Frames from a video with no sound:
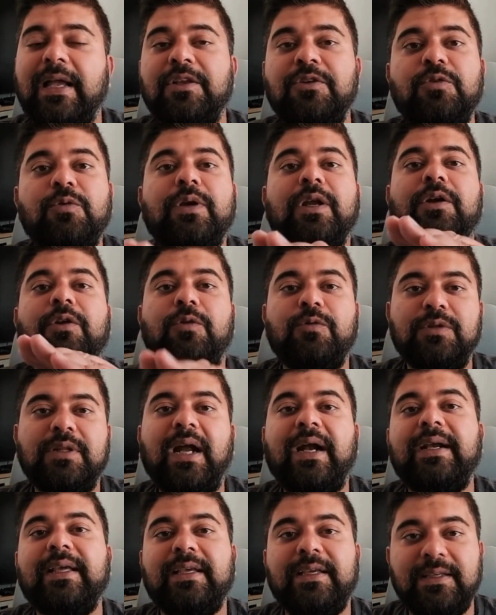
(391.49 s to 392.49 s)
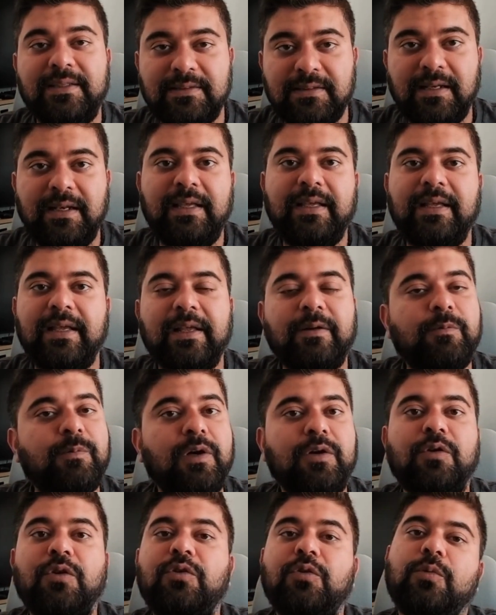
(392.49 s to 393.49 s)
and you can do that easily in
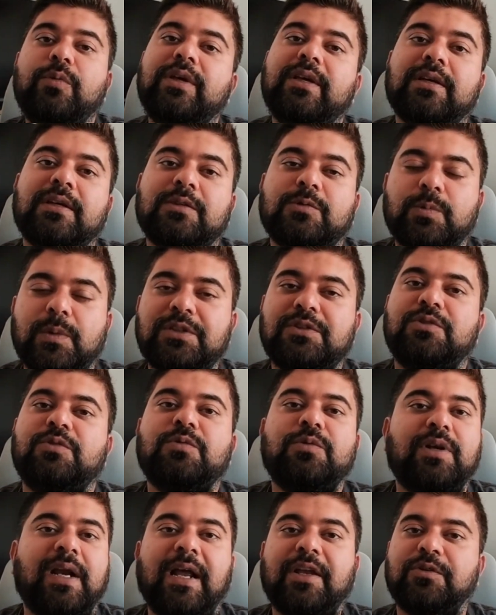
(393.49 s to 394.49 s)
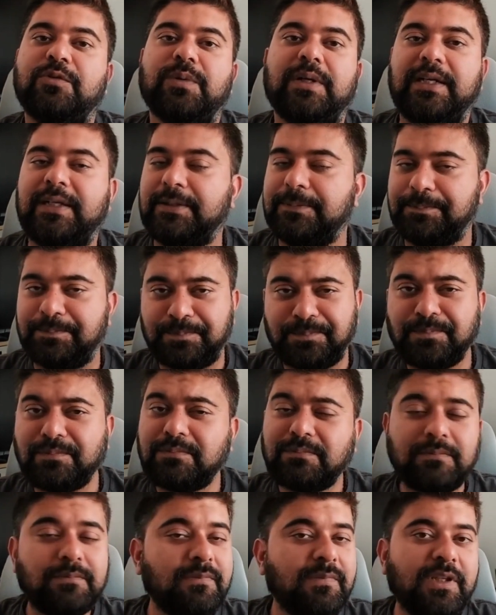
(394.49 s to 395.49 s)
1 or 2 years once you graduate.
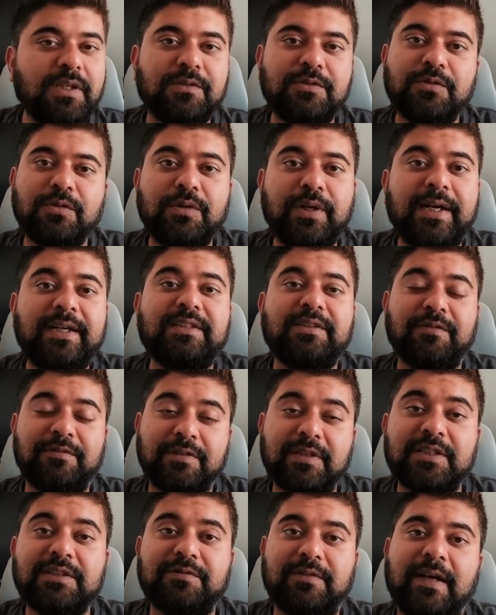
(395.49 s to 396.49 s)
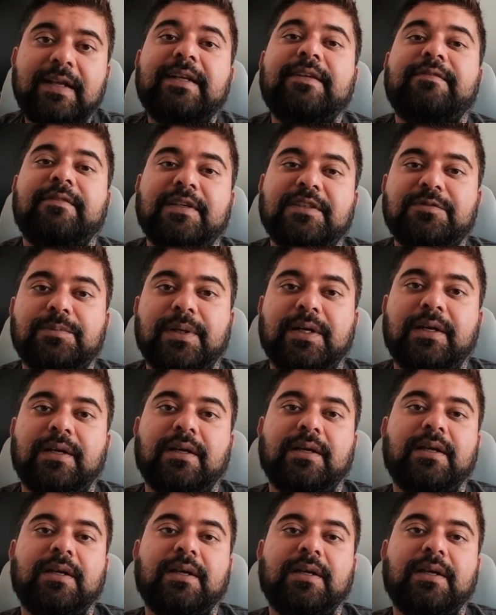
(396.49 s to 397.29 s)
So it's a worthwhile investment.